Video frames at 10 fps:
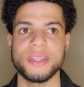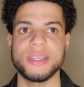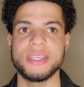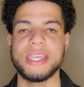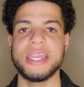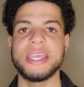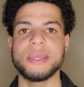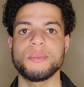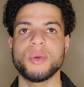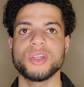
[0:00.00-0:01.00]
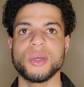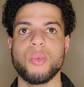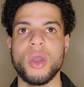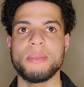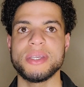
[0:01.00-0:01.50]
getting booked
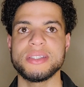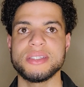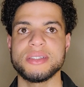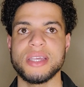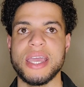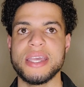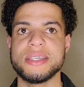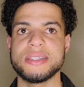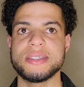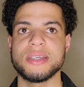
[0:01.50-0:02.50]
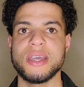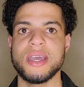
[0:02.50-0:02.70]
appointments is